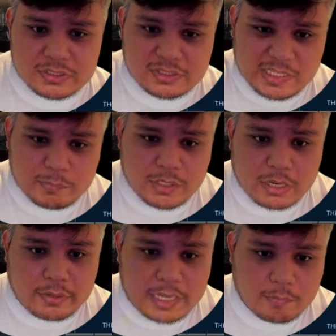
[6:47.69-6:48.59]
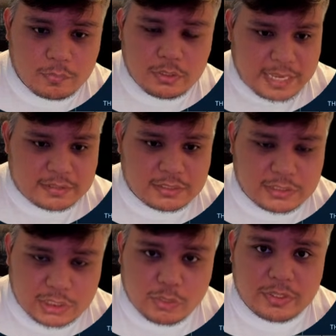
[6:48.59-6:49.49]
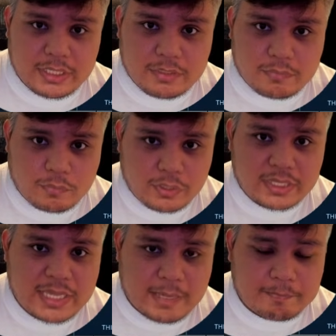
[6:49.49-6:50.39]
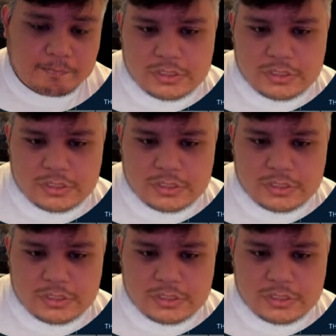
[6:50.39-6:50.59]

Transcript: Steam DRM as a security for the game.